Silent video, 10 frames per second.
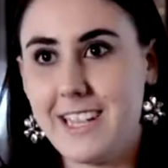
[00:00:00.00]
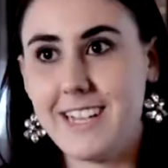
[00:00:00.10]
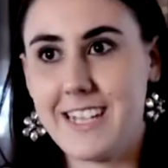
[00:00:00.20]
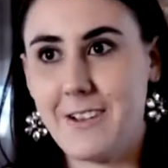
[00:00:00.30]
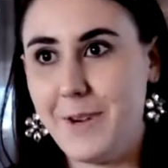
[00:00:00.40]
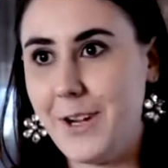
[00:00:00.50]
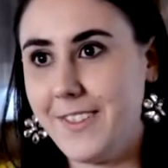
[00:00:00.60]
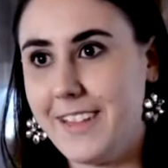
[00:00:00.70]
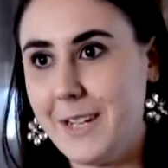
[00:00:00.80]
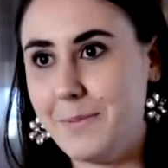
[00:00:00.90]
like to have my
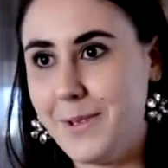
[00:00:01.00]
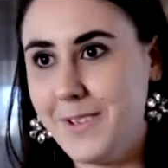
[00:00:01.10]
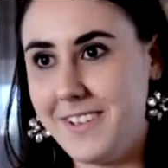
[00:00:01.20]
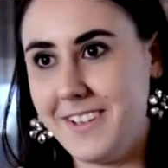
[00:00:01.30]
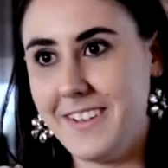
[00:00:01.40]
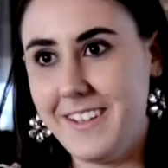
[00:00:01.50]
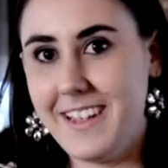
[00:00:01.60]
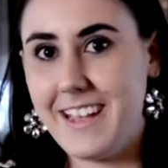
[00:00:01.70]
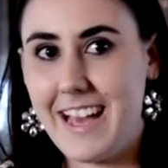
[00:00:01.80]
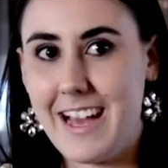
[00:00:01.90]
own label.
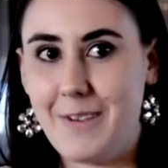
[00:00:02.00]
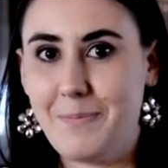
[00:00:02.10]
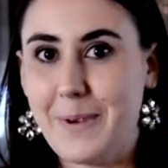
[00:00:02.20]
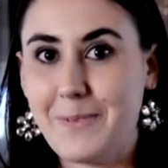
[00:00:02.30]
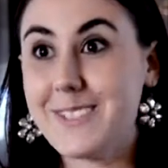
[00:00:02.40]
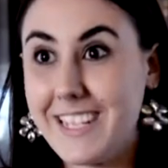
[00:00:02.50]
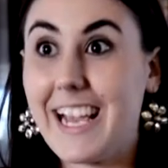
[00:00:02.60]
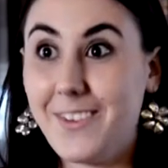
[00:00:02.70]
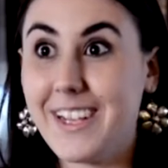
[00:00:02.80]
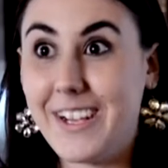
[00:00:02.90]
But we'll see how we